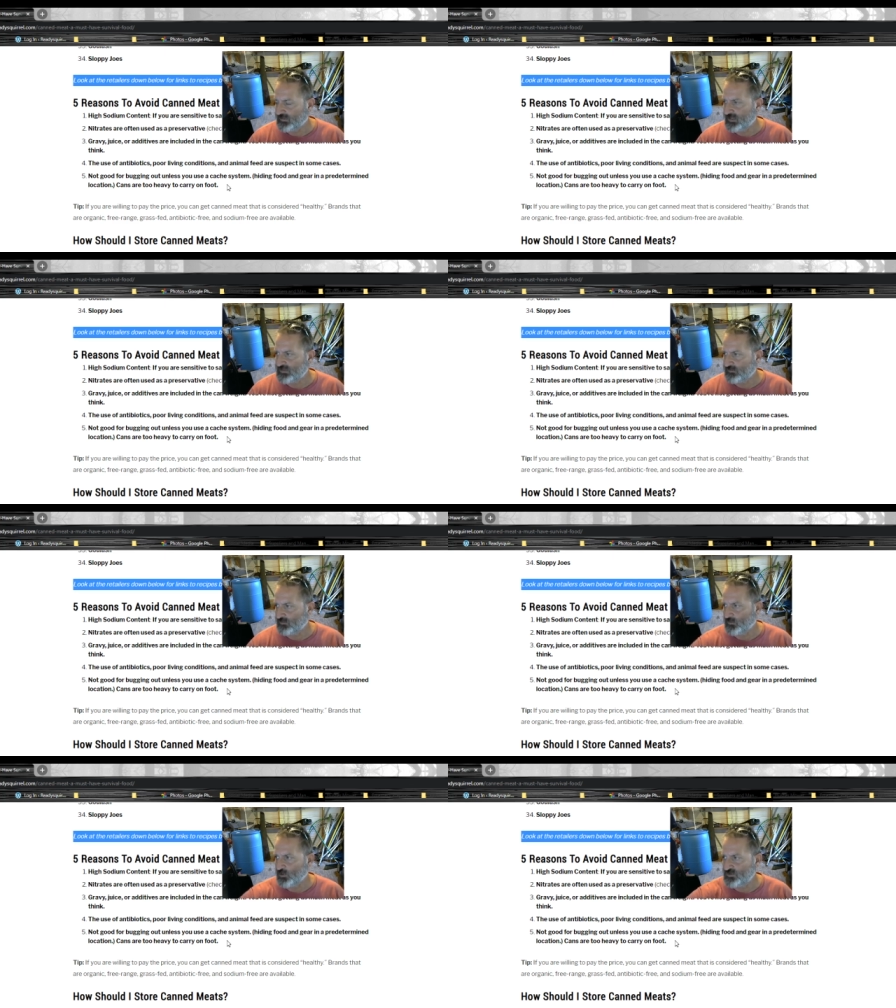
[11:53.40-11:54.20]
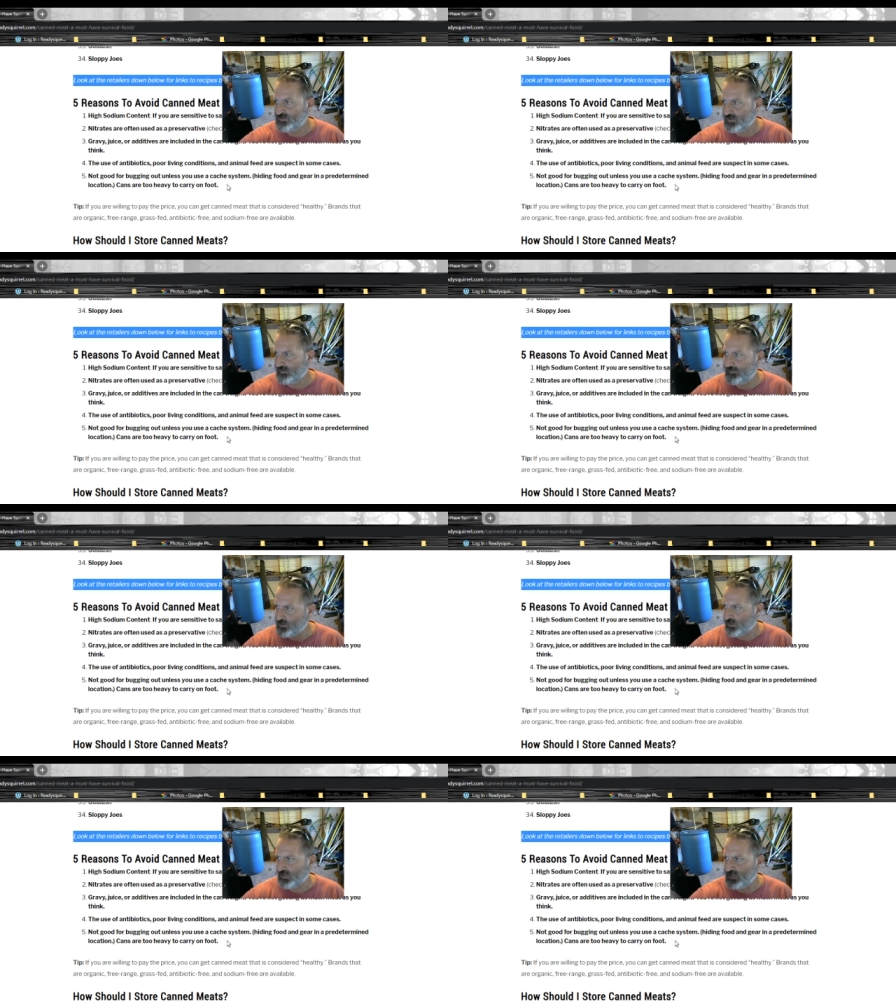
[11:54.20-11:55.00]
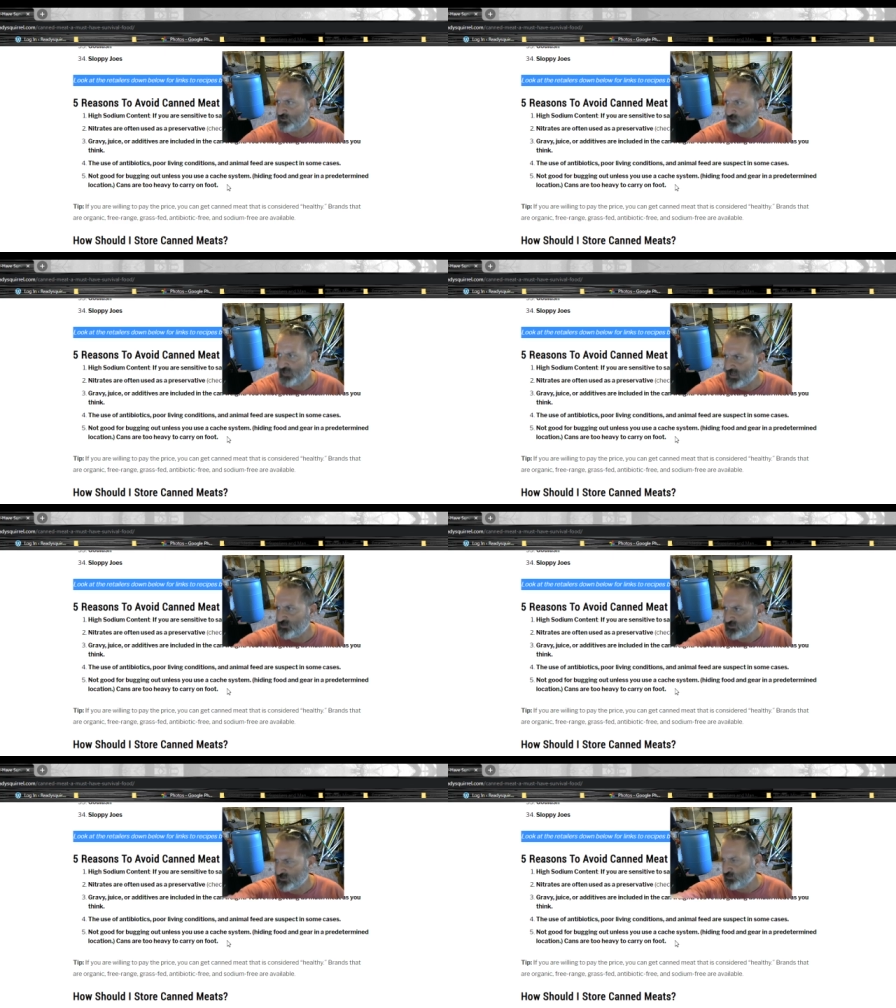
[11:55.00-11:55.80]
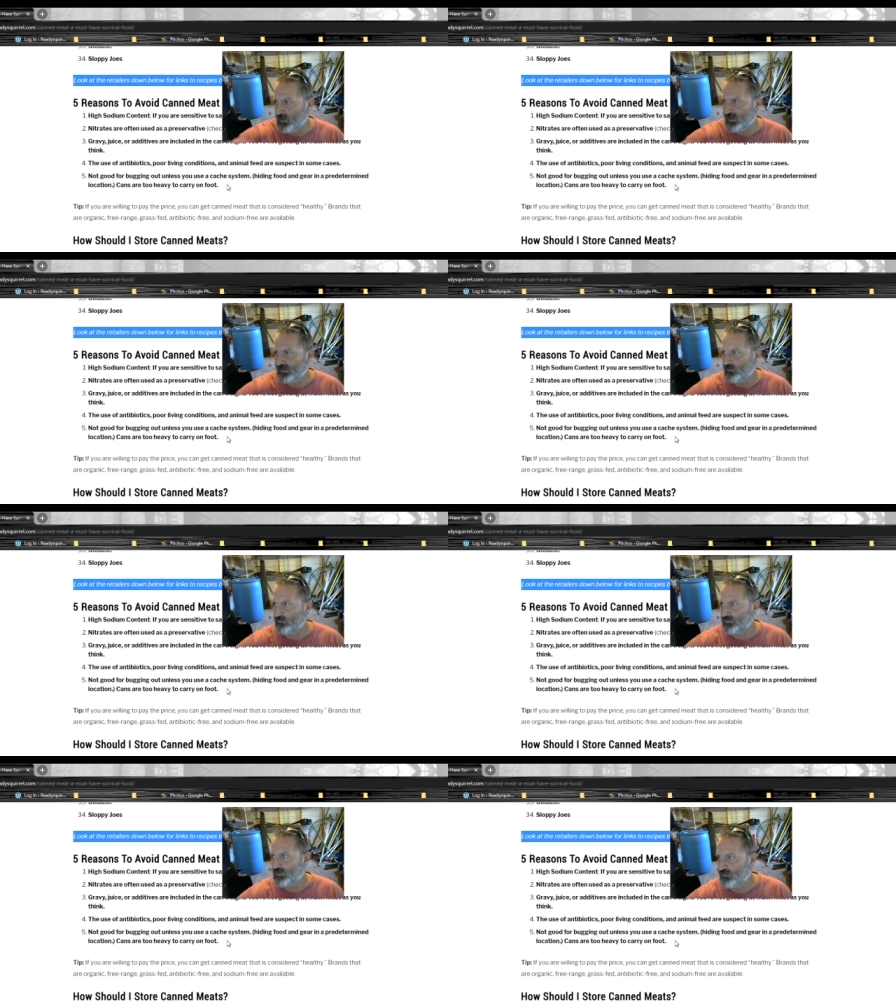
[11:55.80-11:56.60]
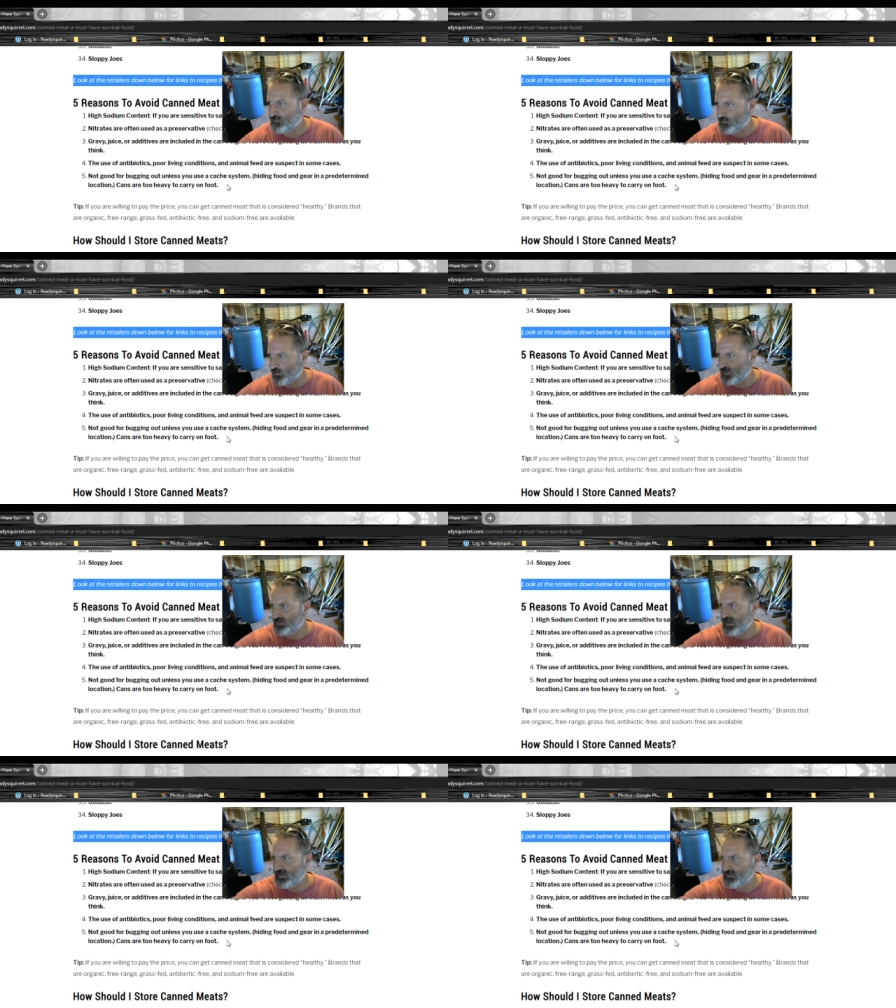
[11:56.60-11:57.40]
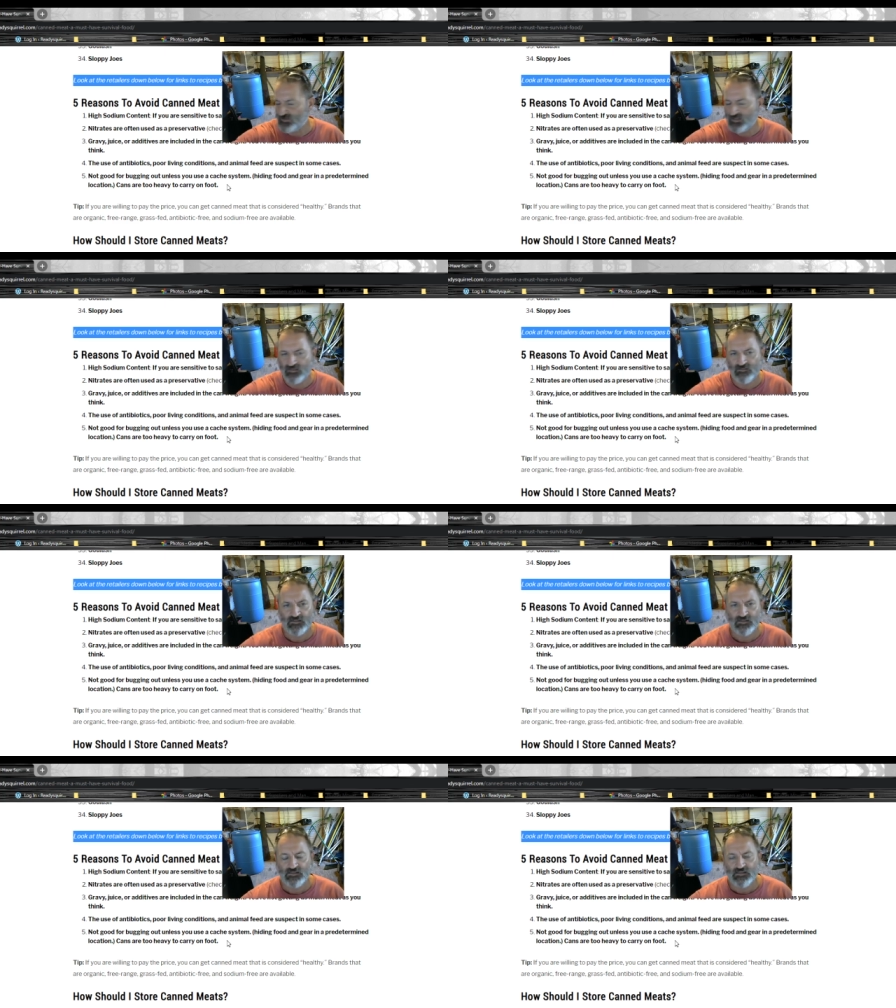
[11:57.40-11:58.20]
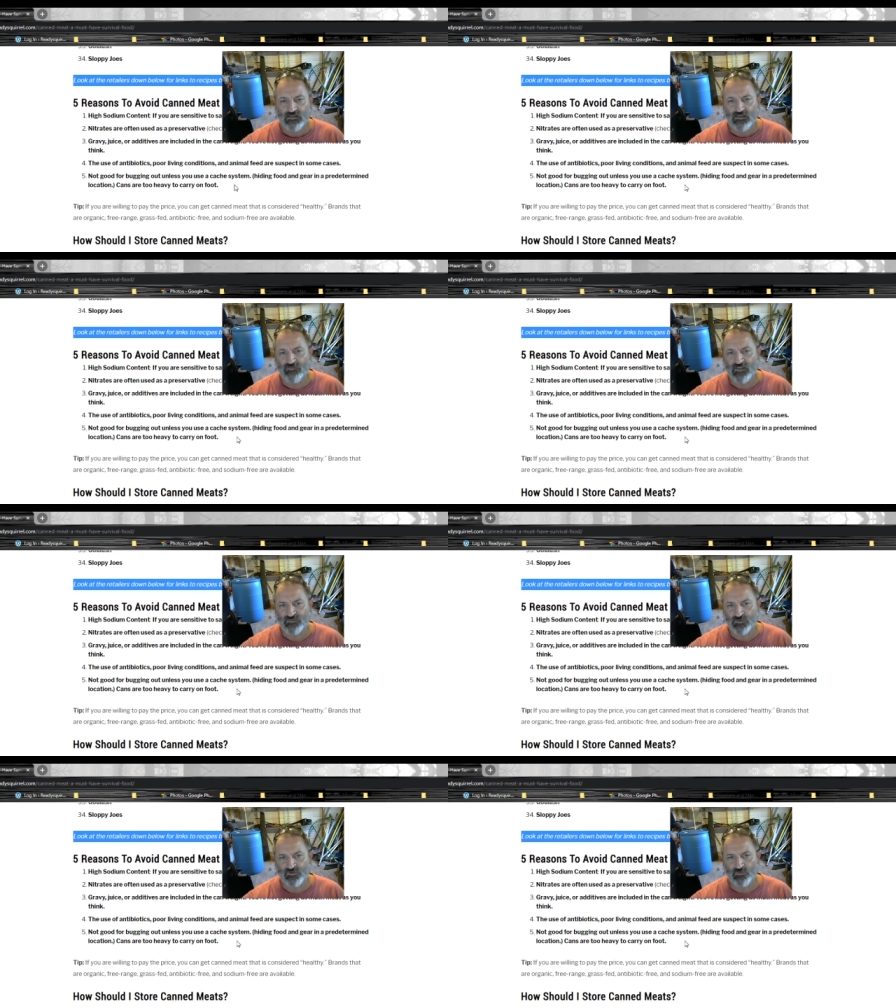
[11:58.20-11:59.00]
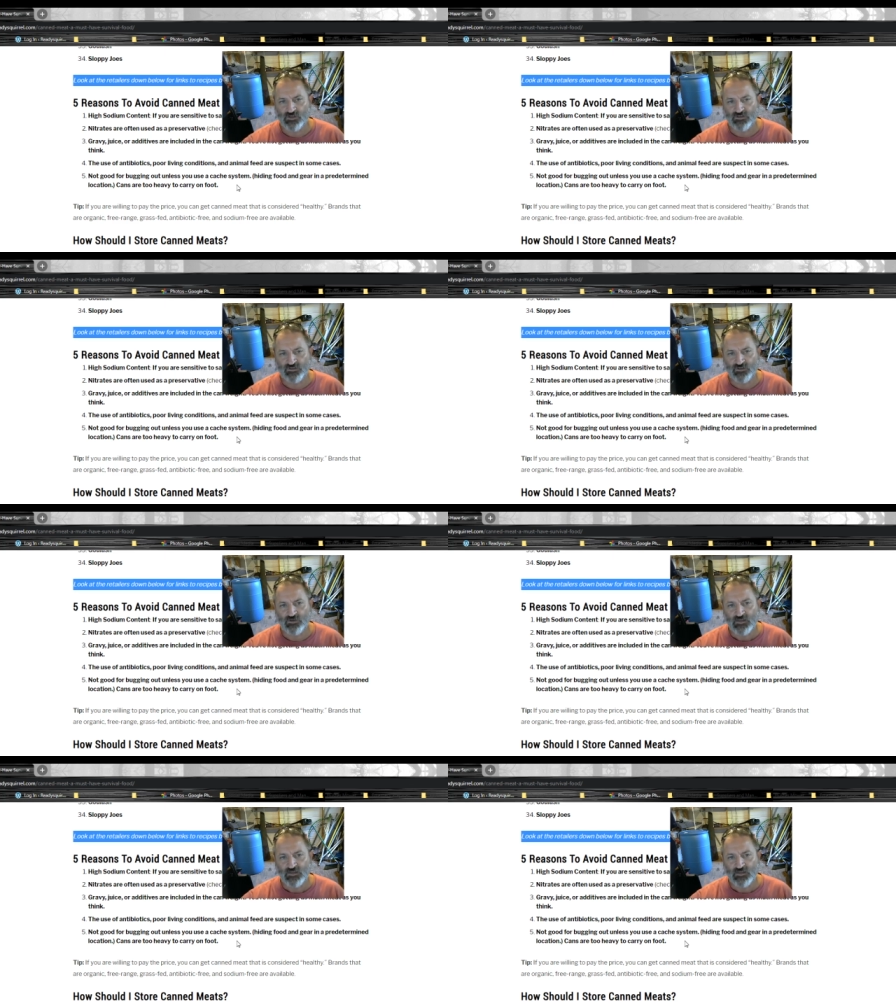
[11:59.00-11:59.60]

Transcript: case of an emergency, and then you can hit your catches on the way to you know from point A to Z, if that's what you're willing to do.